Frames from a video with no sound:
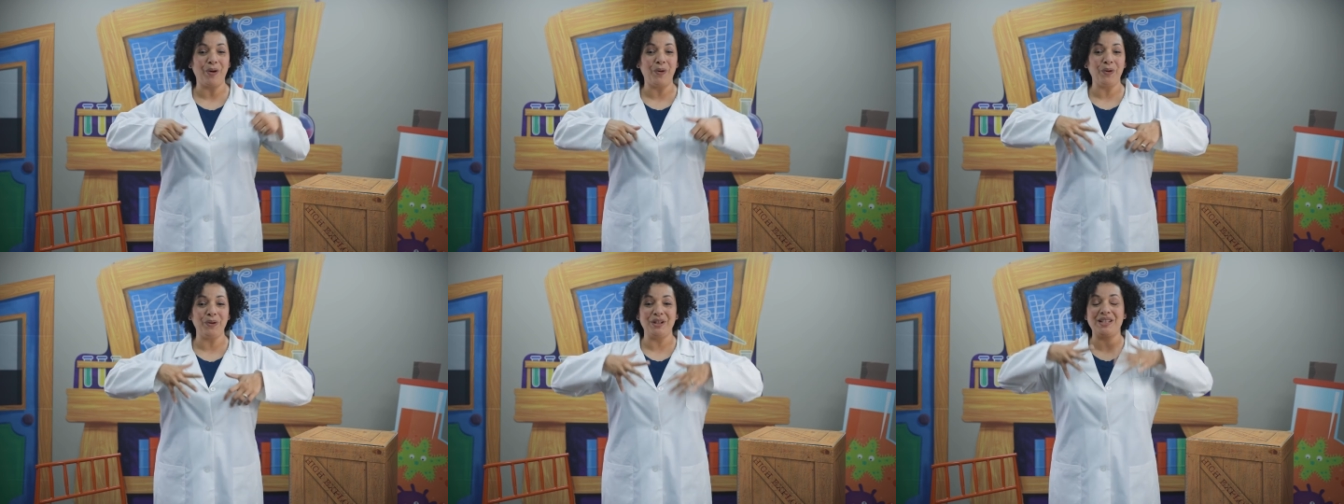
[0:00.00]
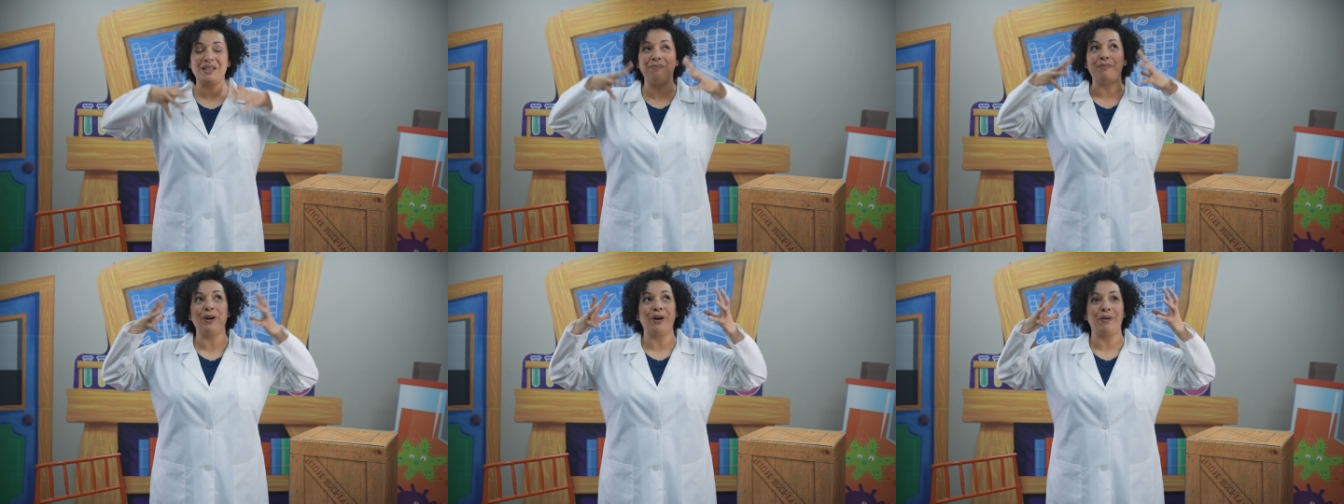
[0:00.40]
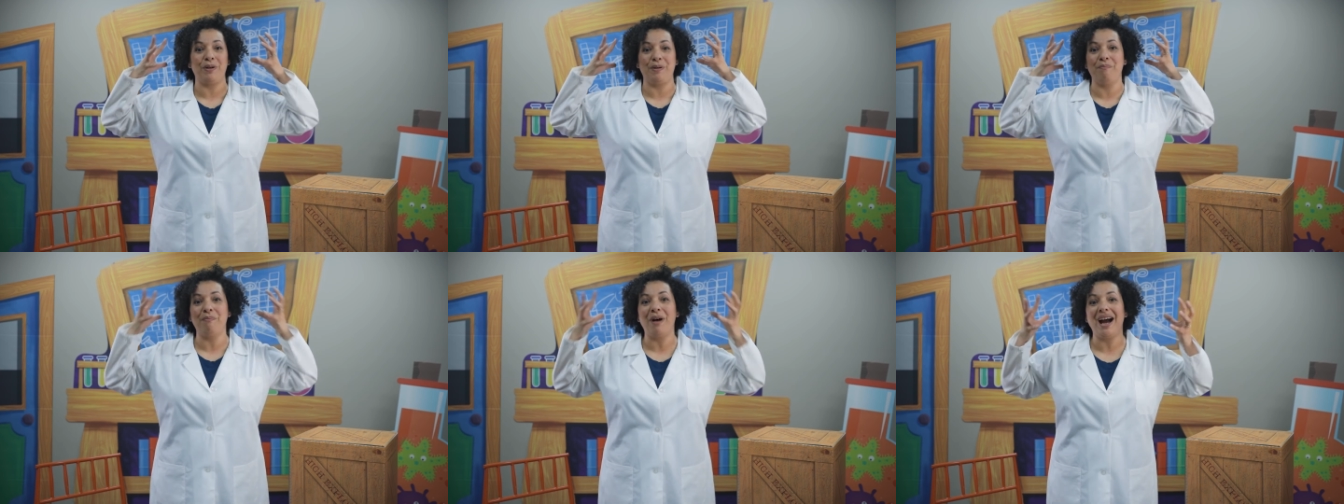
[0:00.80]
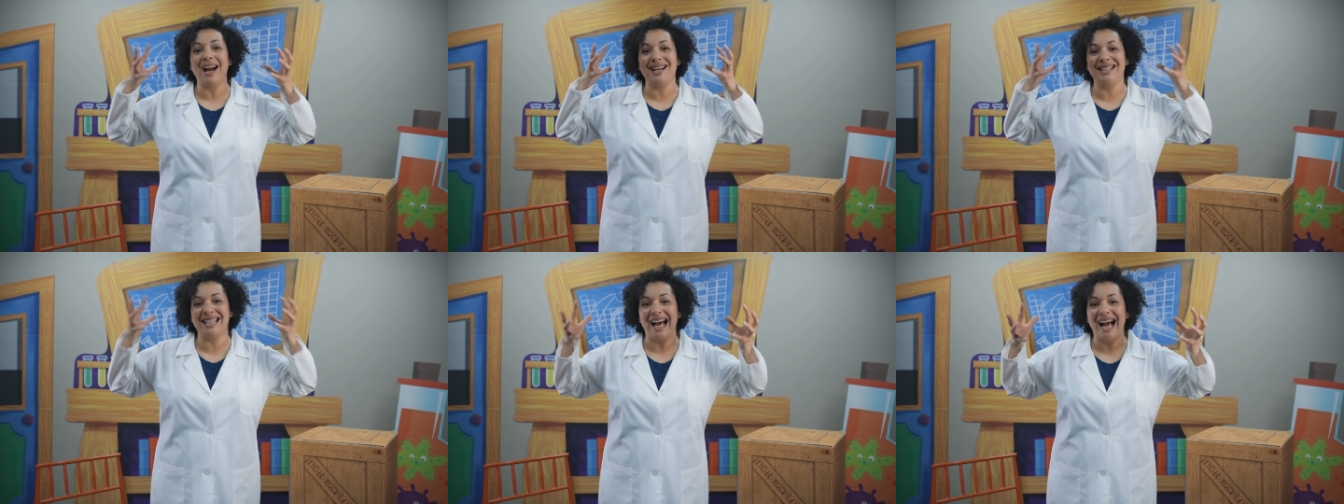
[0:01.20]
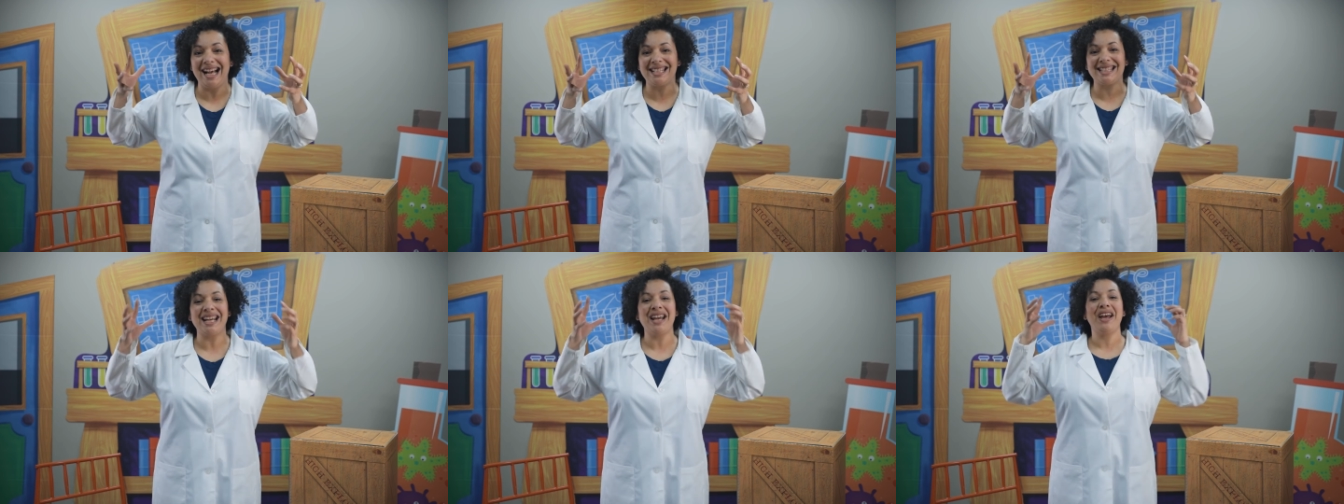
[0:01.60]
The Holy Spirit reminds
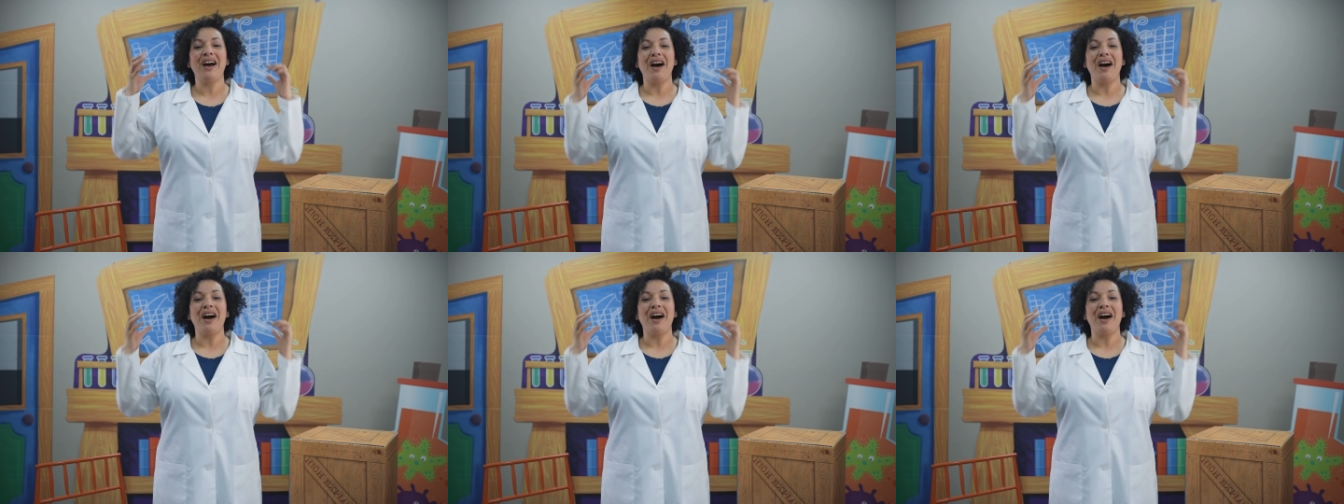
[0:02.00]
us